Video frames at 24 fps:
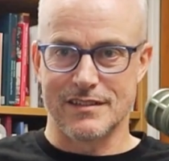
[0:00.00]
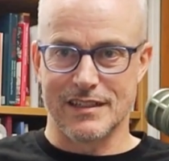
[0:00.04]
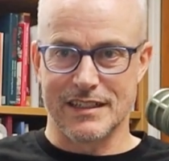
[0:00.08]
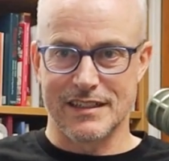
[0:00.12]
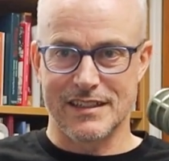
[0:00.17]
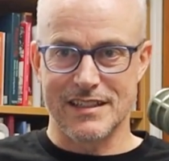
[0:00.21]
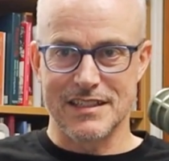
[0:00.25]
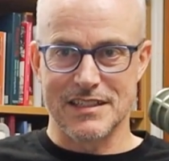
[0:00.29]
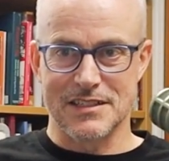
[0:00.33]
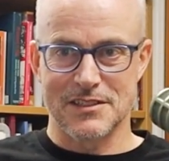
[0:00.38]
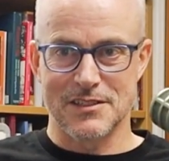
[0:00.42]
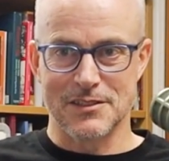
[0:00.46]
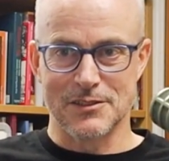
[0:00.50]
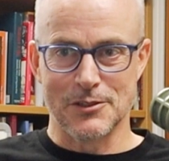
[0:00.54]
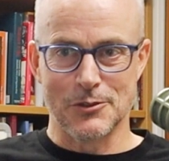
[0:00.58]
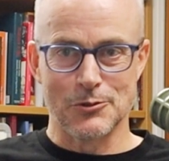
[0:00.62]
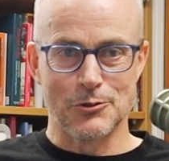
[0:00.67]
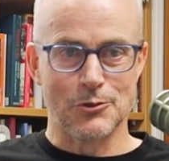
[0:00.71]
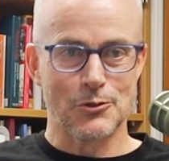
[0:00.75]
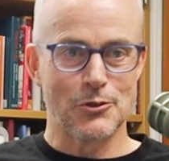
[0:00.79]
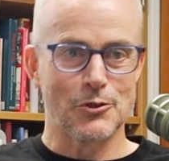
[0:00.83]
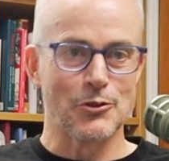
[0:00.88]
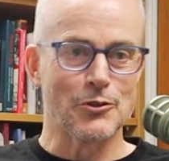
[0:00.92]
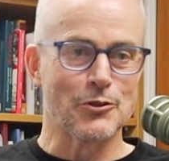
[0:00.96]
It gets in
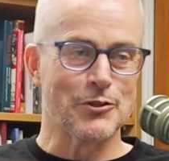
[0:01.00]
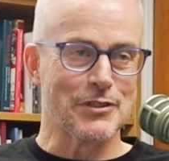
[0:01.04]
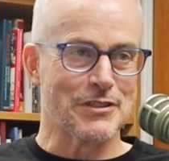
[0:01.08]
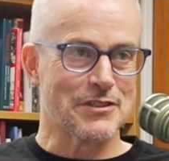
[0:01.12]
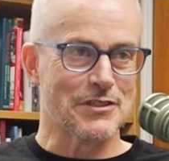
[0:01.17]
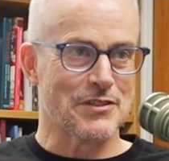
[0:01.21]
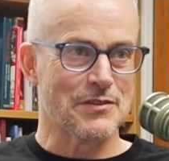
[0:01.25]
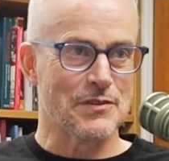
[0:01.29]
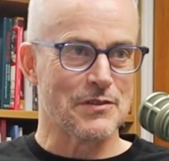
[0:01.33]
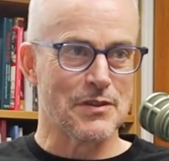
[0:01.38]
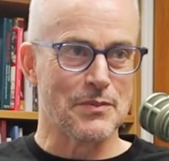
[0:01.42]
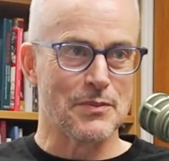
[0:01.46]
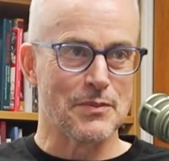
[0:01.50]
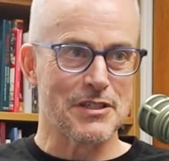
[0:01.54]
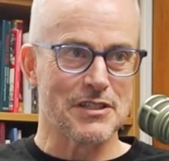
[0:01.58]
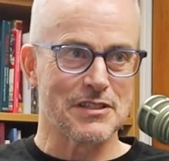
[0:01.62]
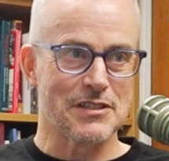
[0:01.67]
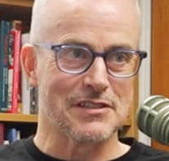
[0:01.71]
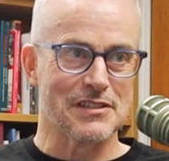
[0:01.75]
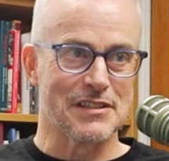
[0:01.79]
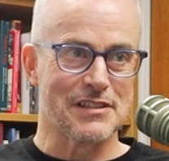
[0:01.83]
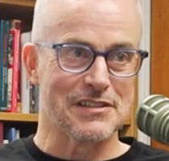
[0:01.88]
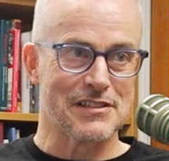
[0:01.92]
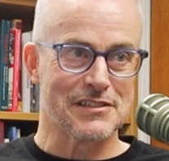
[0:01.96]
all corners of the
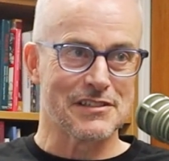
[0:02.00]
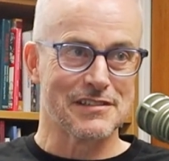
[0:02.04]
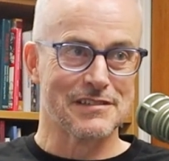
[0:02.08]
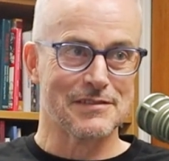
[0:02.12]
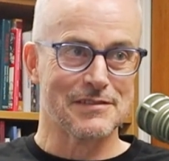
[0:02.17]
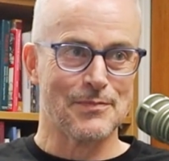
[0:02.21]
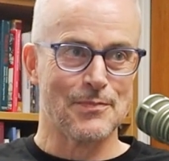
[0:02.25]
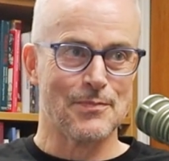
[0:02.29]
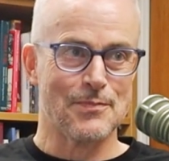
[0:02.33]
business.